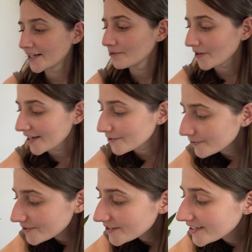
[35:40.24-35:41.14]
When I
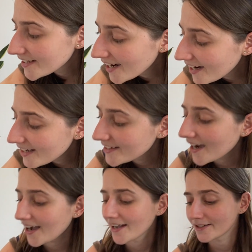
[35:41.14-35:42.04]
ordered the yarn,
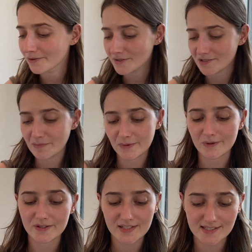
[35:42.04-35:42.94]
I also
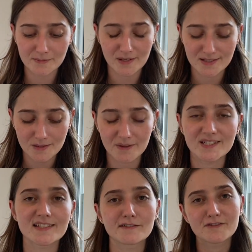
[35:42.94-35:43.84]
bought a sweater's quantity for